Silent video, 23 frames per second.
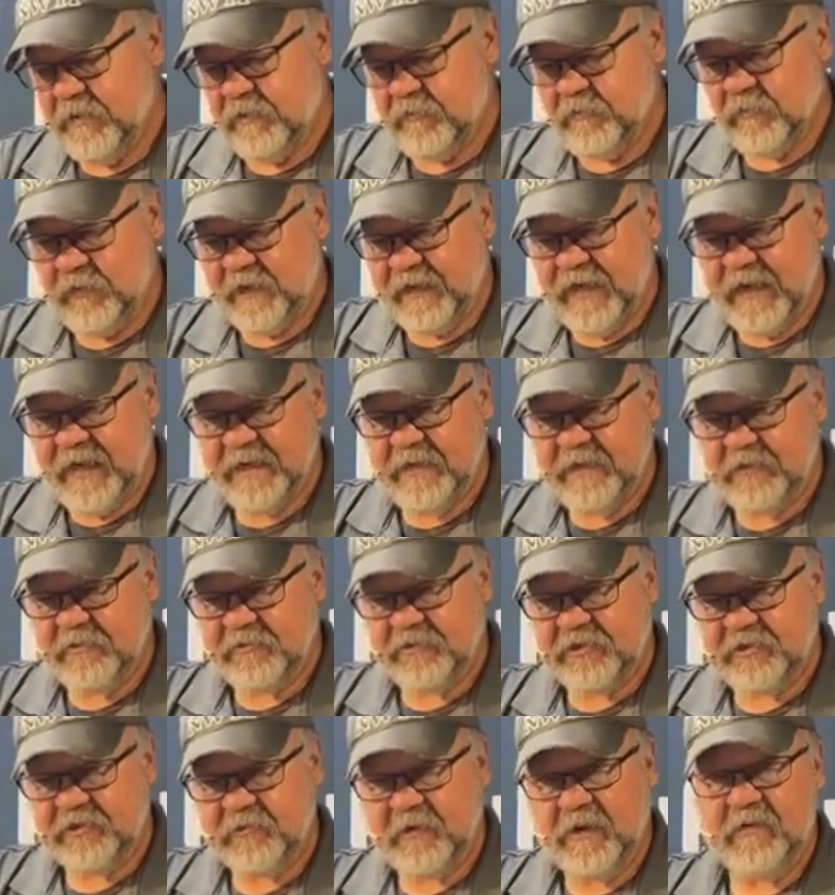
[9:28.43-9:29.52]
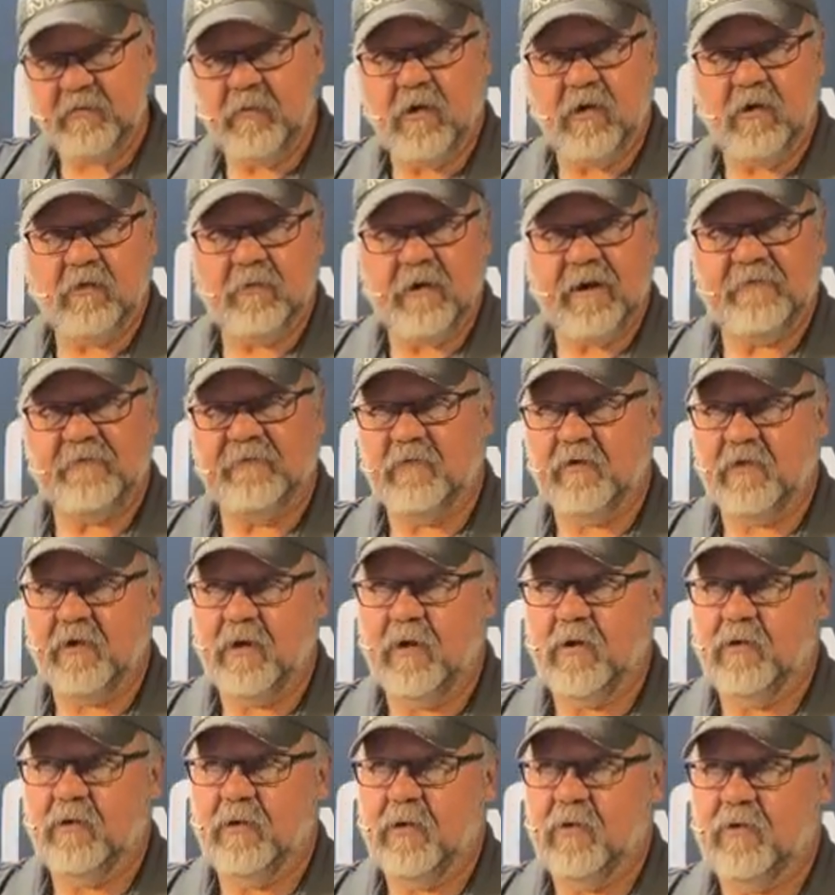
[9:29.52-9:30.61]
but we got to use straight wall
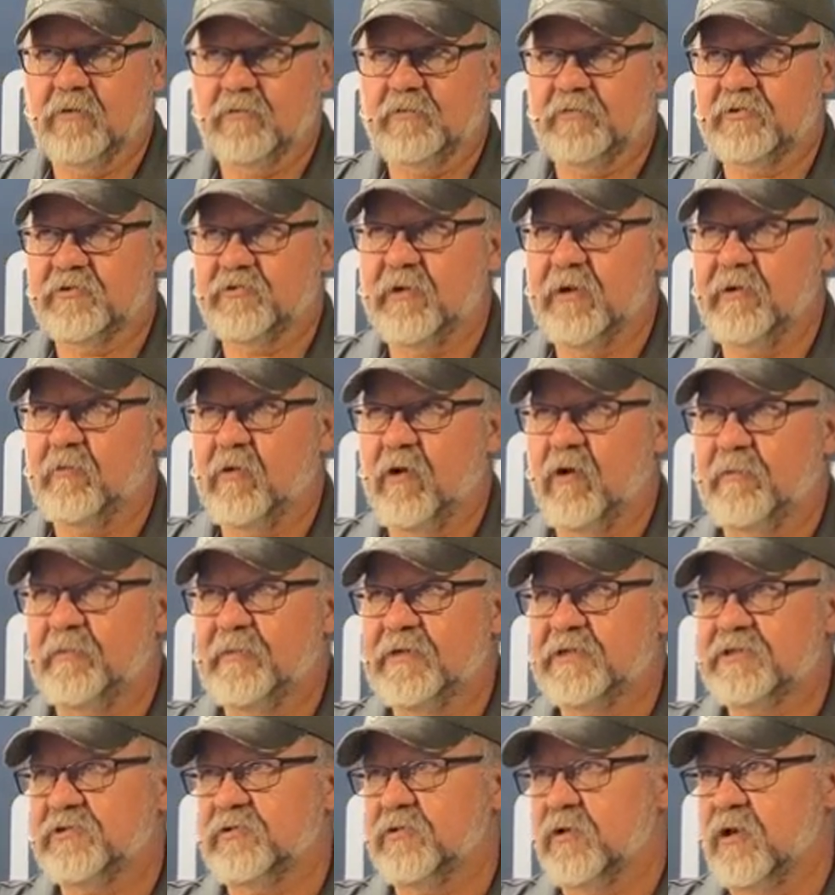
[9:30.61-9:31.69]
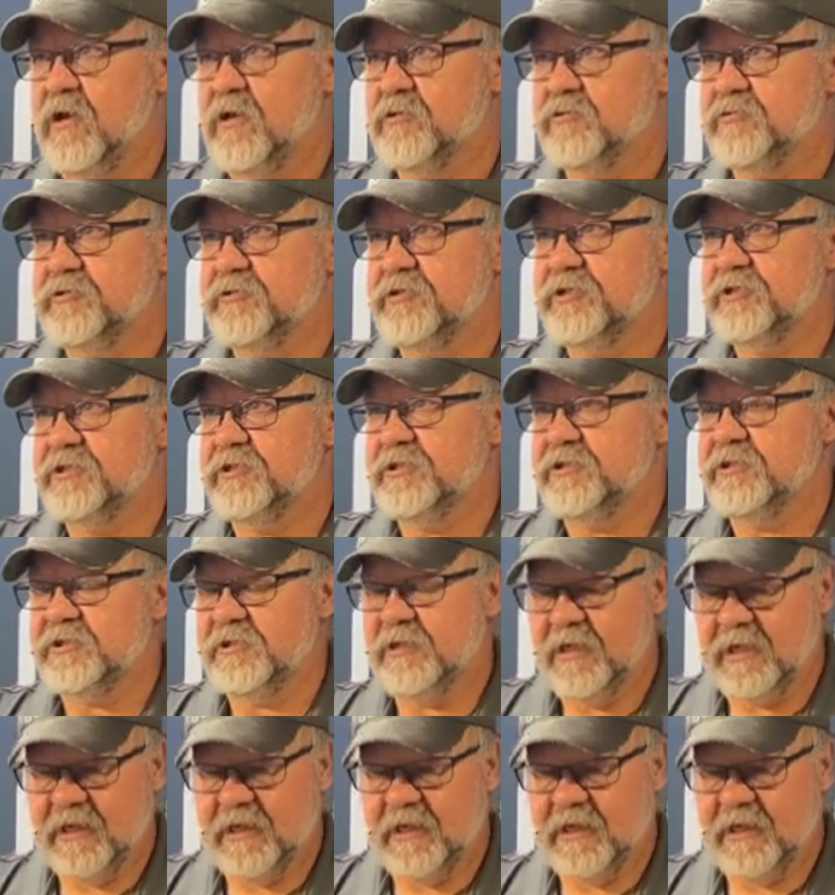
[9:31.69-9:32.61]
or straight wall pistol cartridges.